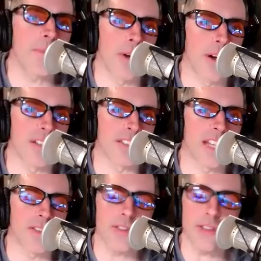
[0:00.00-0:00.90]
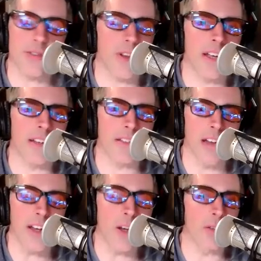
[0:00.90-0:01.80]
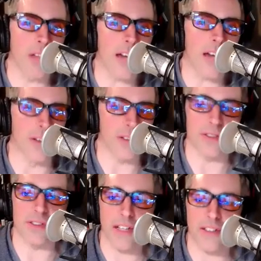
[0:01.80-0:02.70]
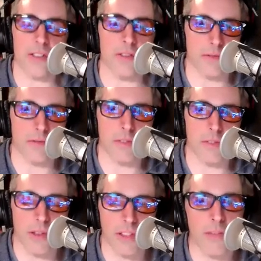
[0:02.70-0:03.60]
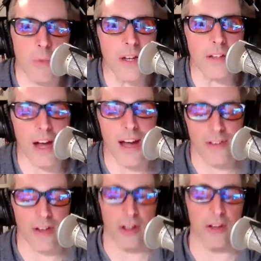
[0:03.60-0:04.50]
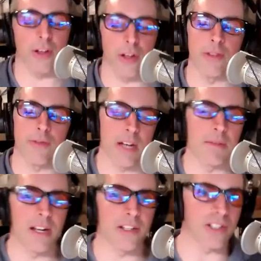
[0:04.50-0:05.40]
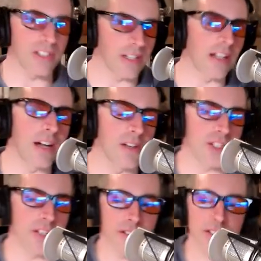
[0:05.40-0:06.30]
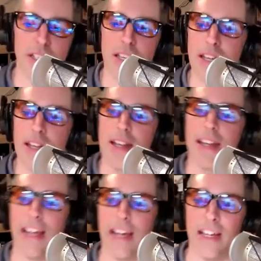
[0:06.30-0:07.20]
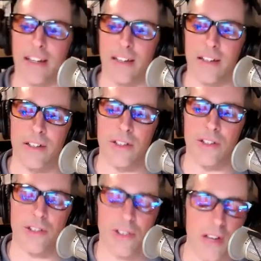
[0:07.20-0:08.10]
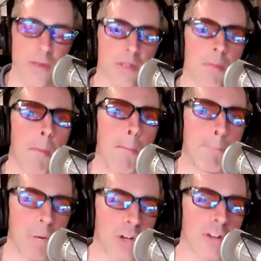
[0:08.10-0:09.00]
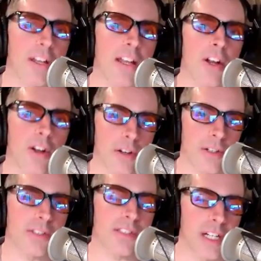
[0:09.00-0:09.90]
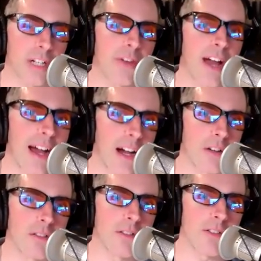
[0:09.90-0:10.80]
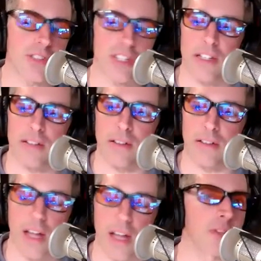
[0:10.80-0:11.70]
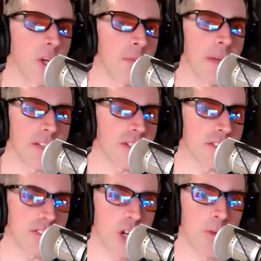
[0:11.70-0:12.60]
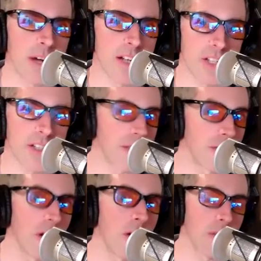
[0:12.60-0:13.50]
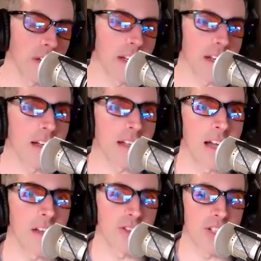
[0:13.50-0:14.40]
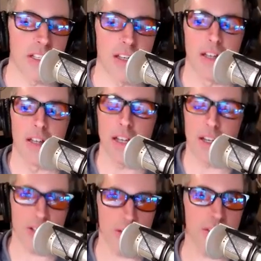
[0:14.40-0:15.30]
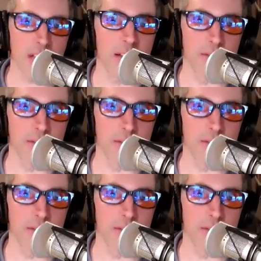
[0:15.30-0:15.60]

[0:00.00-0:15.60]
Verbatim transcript: part is that they're just trying. I know a lot yeah. of nurses. They just they yeah. they wanted. I have a good good good friend of mine. She's an oncology nurse, uh-huh. and she was burning herself out. She loved her patients so much. And you know, working in oncology, and she was at a